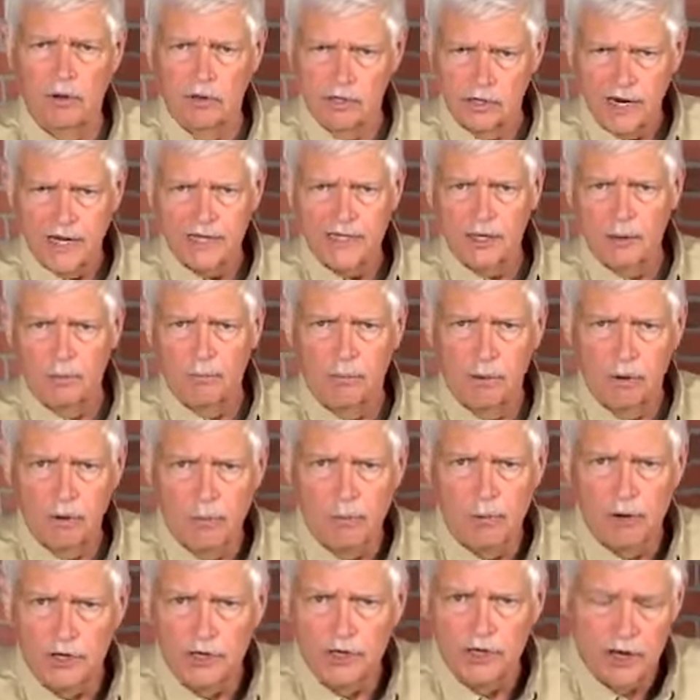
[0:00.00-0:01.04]
because I got some
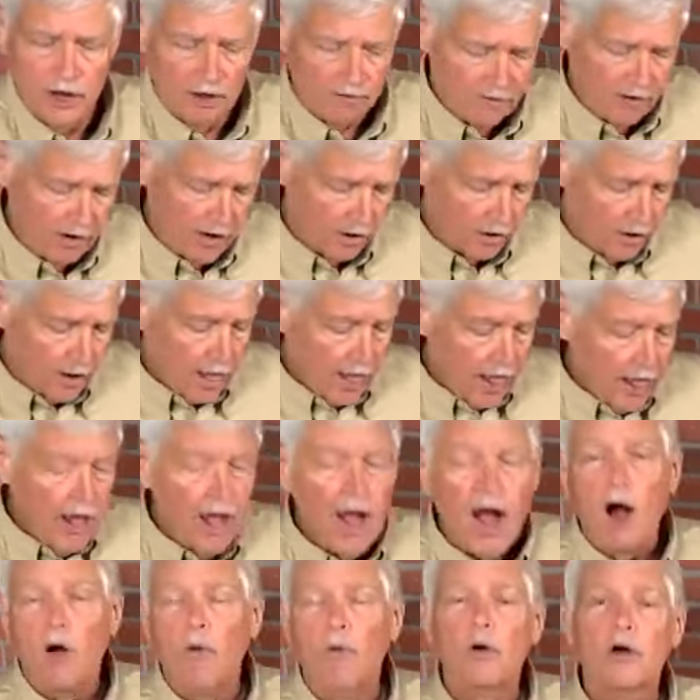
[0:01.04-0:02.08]
boomer stuff here,
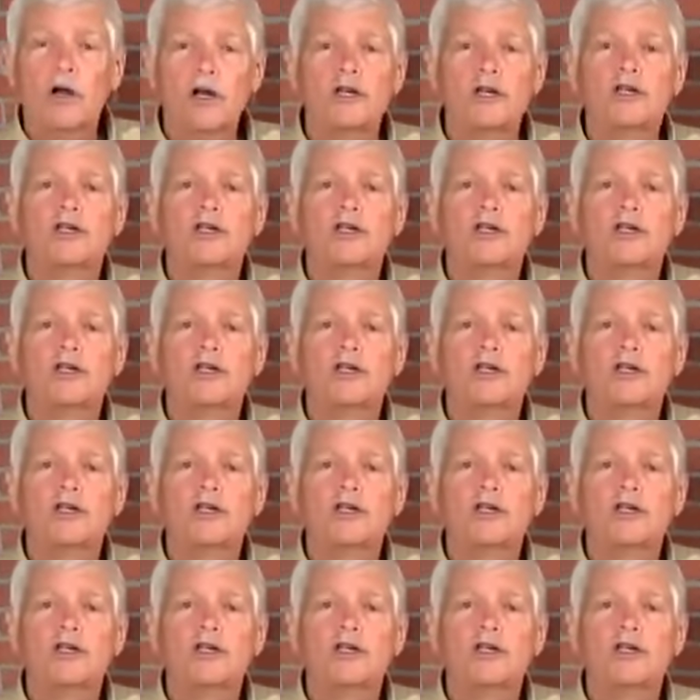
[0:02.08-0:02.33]
I want